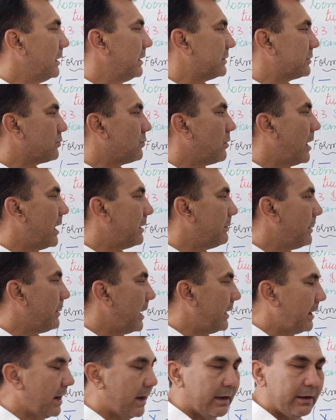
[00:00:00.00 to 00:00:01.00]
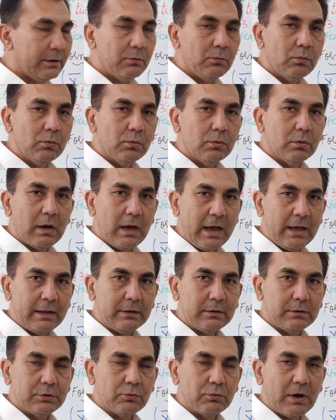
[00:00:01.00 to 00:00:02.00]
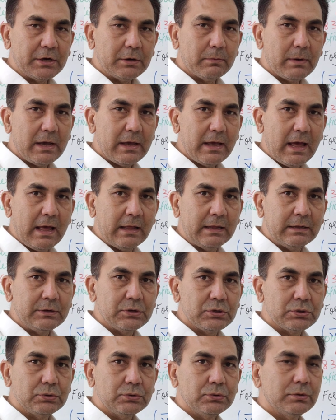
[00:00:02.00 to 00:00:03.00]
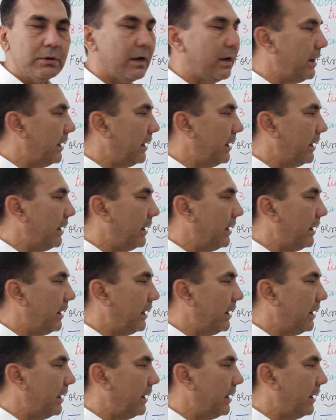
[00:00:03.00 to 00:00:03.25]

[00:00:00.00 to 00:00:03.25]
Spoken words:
square by N and divided by N2,